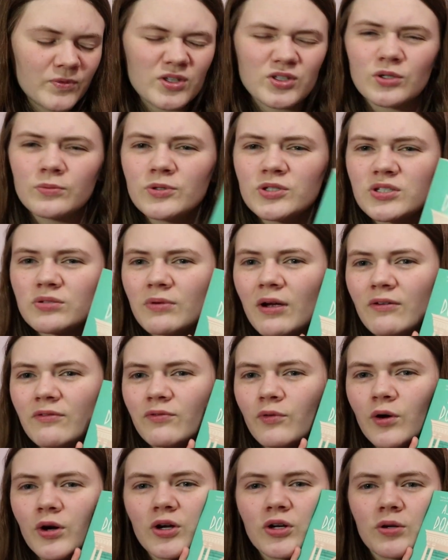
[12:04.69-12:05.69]
It's almost around
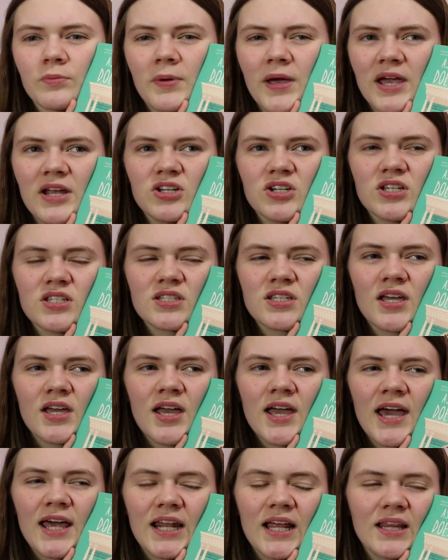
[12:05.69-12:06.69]
400 pages,
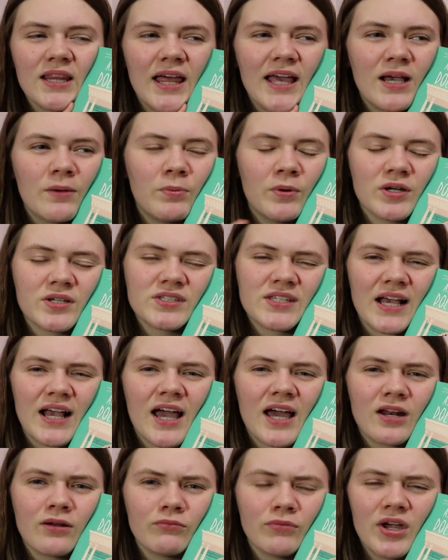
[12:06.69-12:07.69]
and I like books that
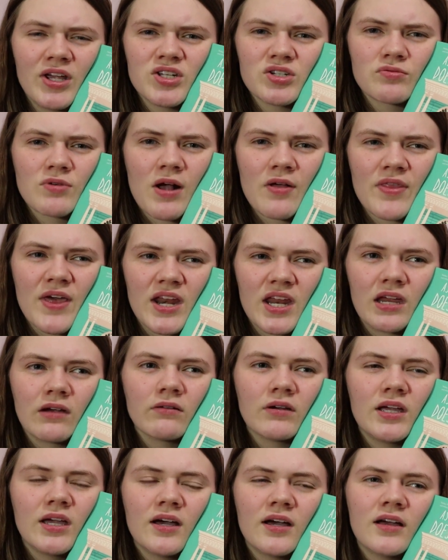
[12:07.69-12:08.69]
kind of range around that
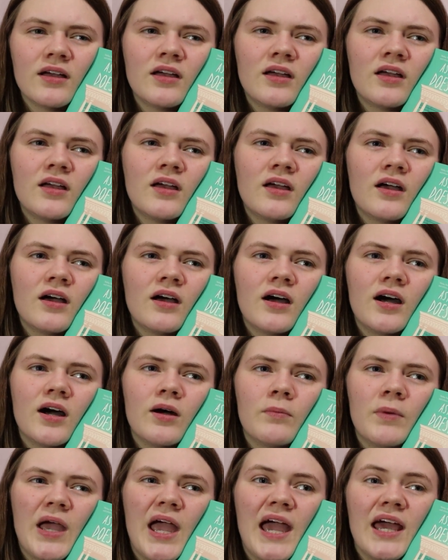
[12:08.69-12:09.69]
area
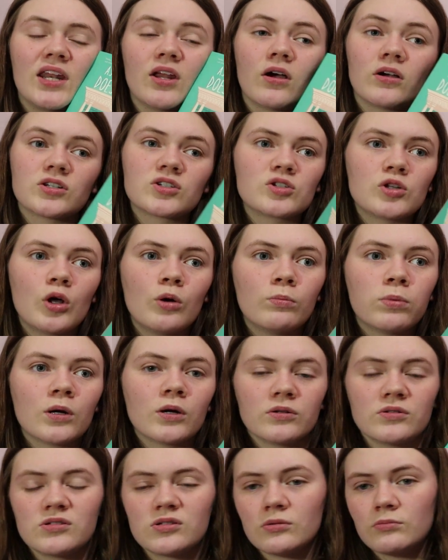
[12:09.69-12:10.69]
and are slow
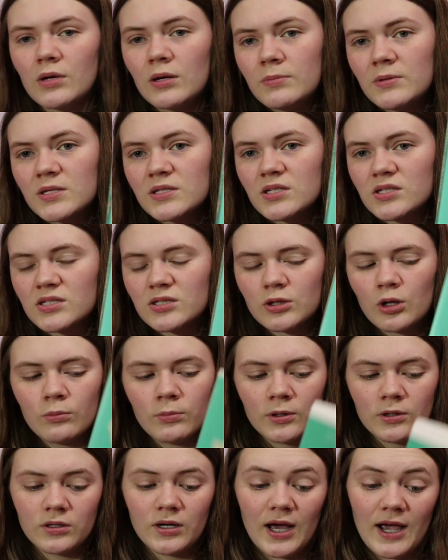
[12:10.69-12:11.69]
burn. So maybe this is slow
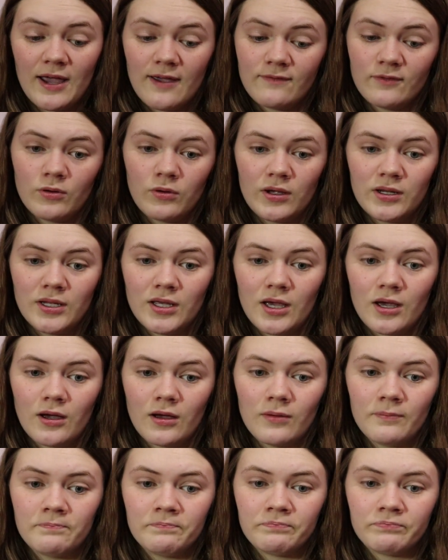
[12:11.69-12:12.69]
burn, I have no
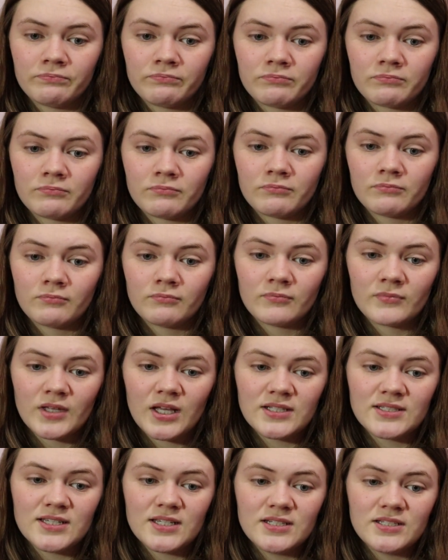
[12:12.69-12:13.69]
idea.
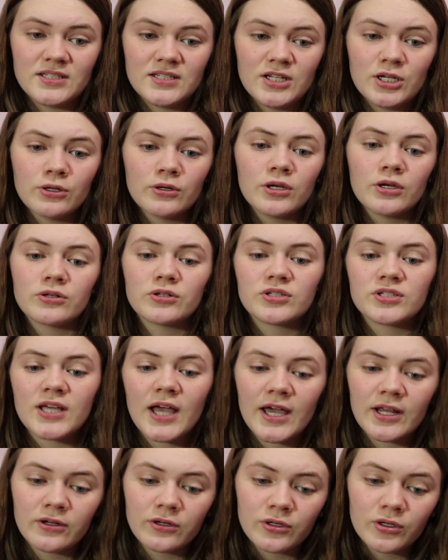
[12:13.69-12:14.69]
It's an interior
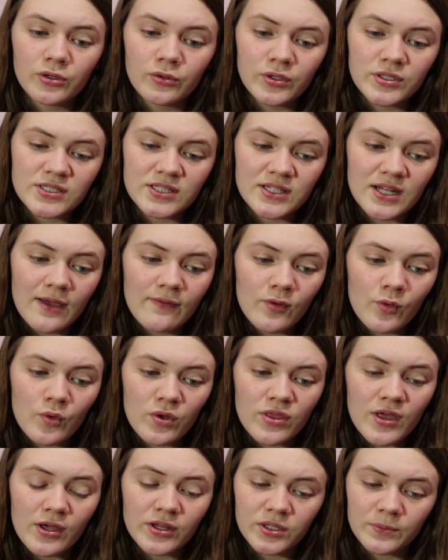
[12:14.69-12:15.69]
designer who is never
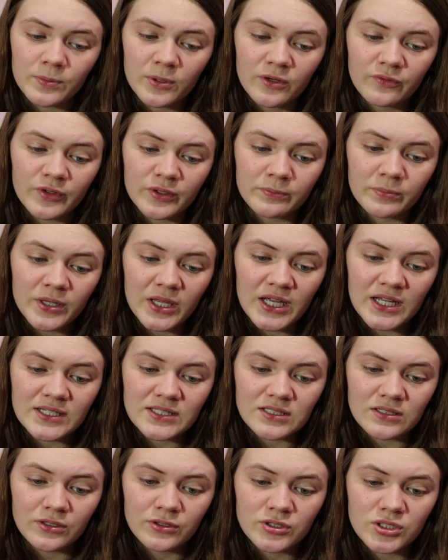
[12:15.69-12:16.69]
without the perfect
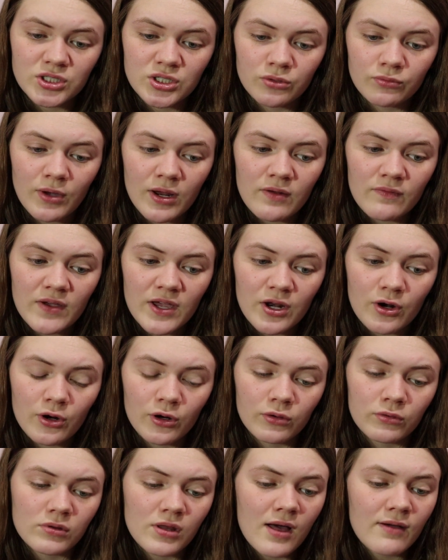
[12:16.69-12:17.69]
plans learns to renovate
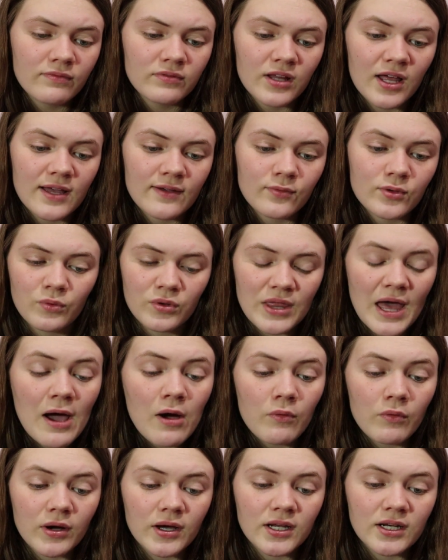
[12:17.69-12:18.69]
her love life
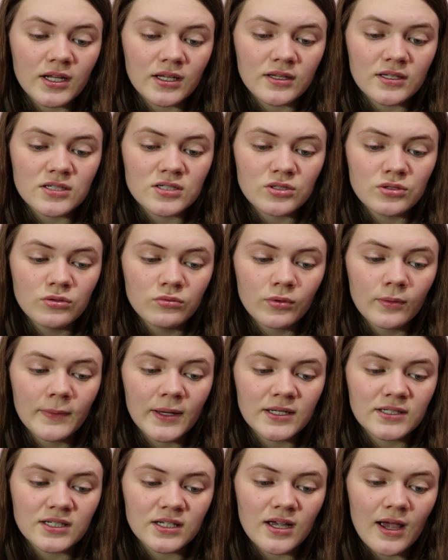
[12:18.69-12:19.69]
without one in this new
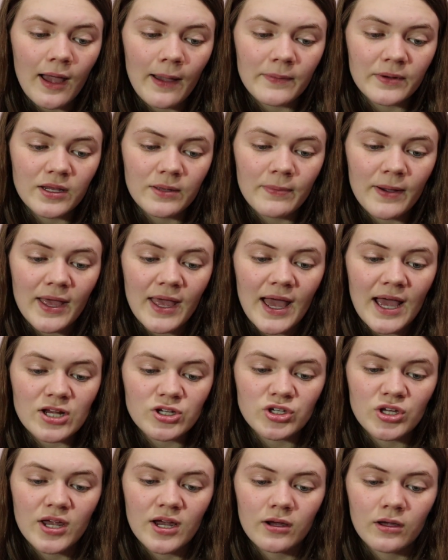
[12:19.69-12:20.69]
romantic comedy by
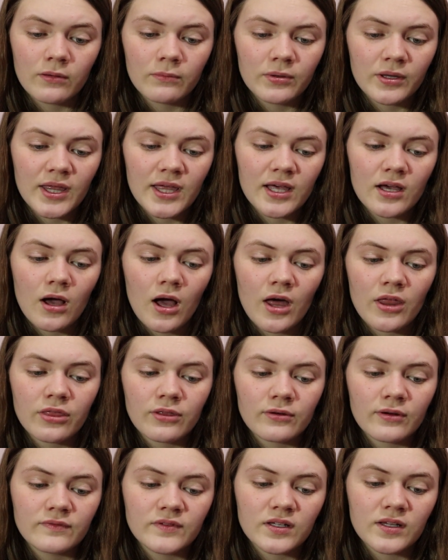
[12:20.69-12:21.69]
Ashley Herring Blake,
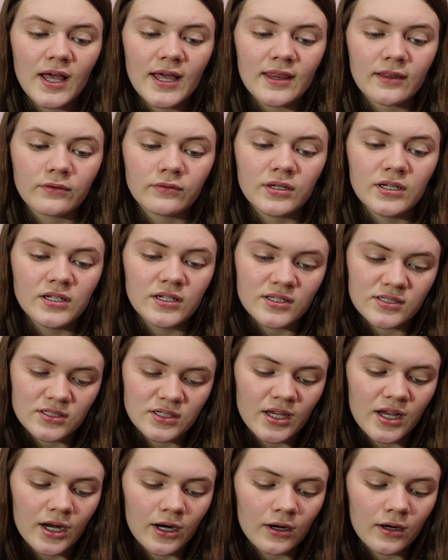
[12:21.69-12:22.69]
author of Delilah Green
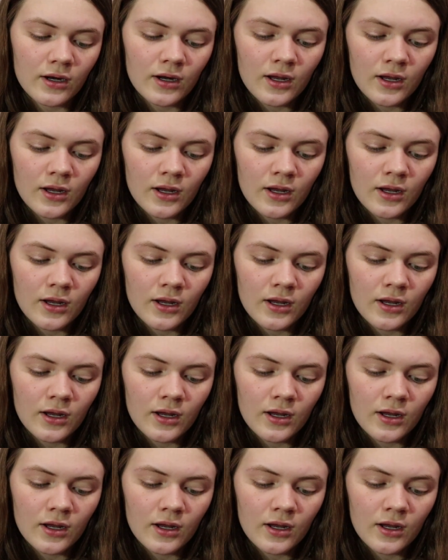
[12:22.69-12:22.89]
Doesn't Care.